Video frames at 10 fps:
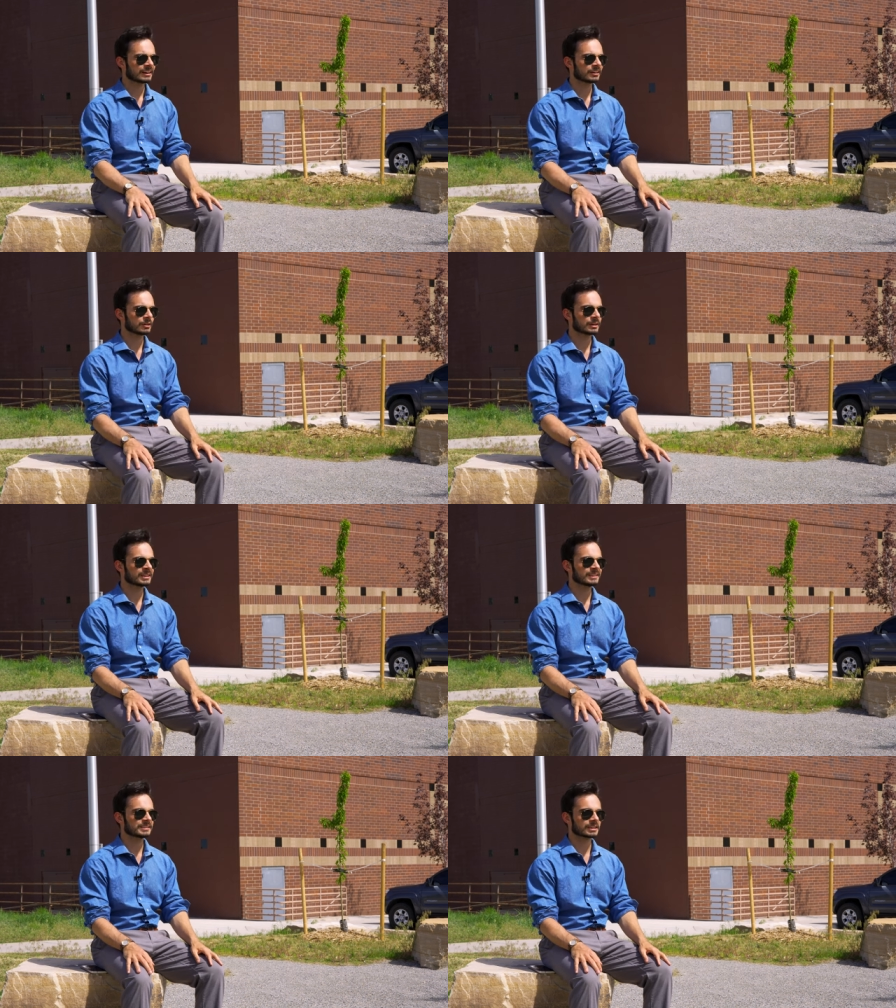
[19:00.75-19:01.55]
I don't know, I
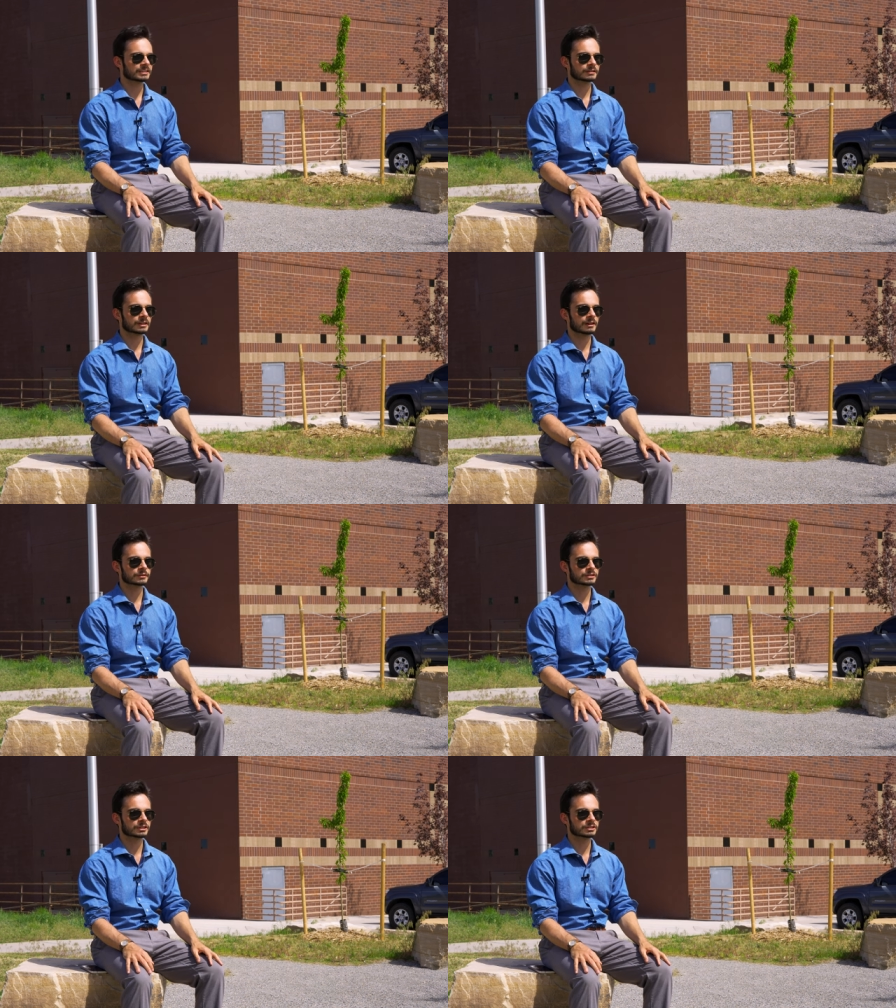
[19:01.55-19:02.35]
think these kinds of
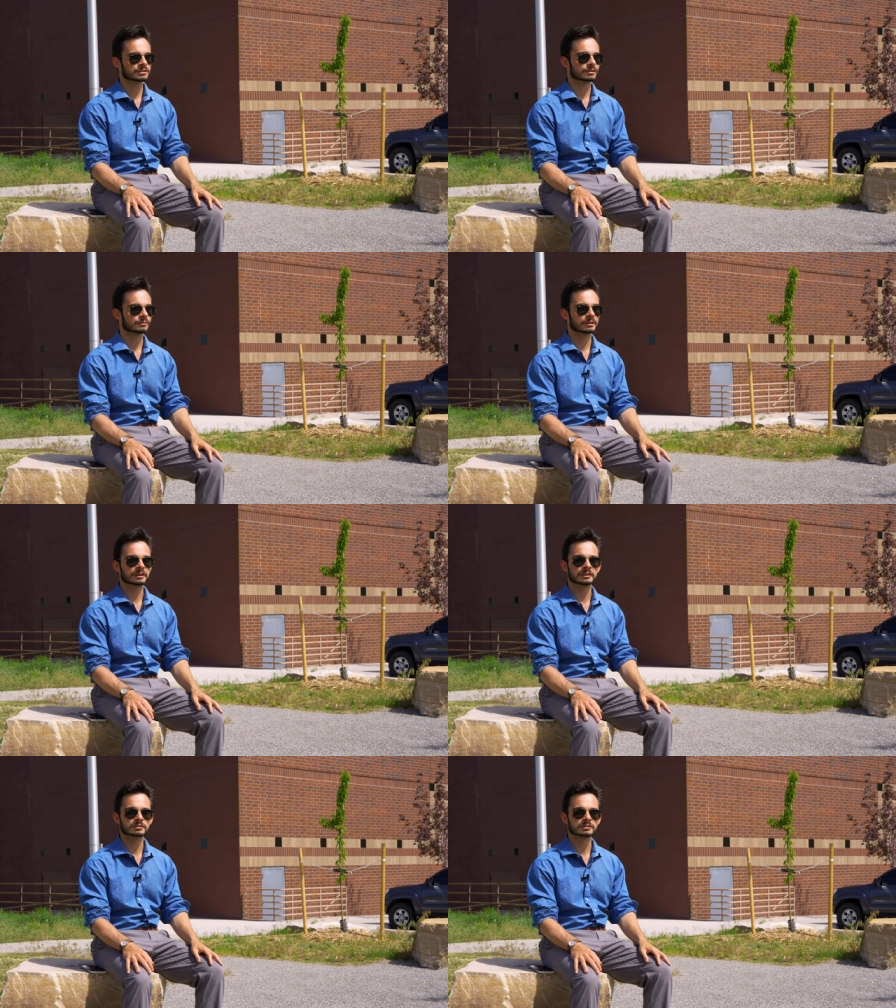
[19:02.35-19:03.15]
conversations are
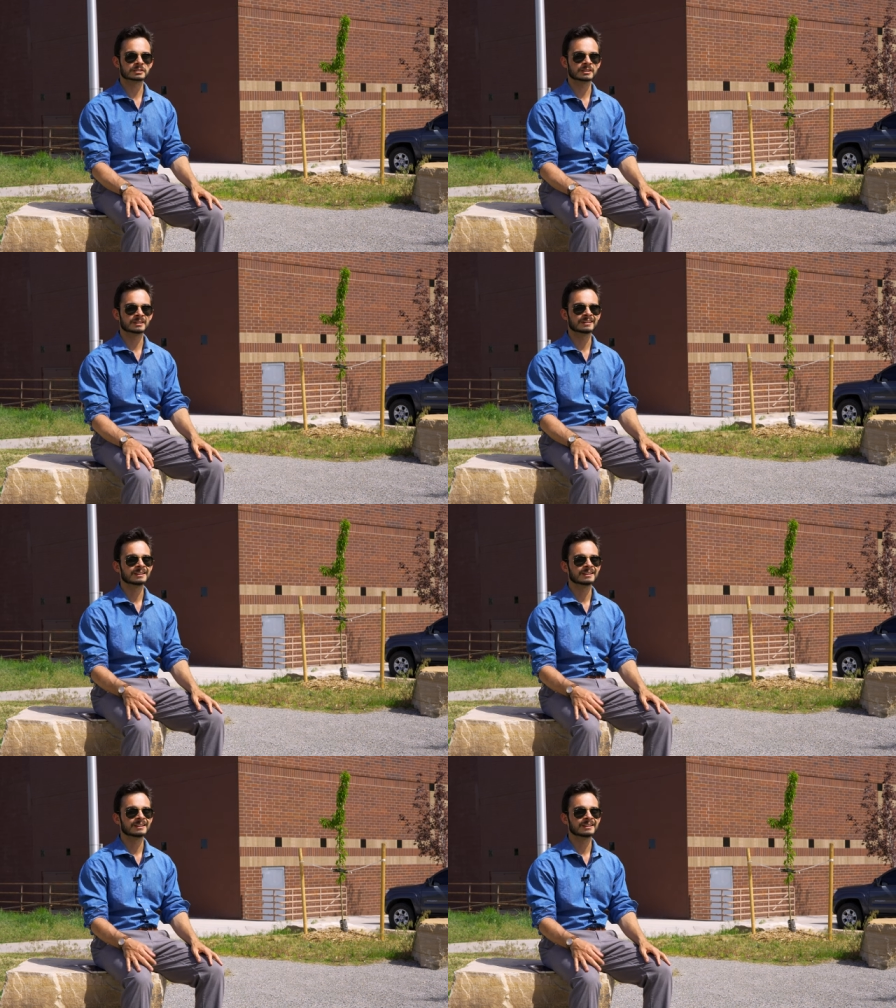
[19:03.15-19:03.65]
really interesting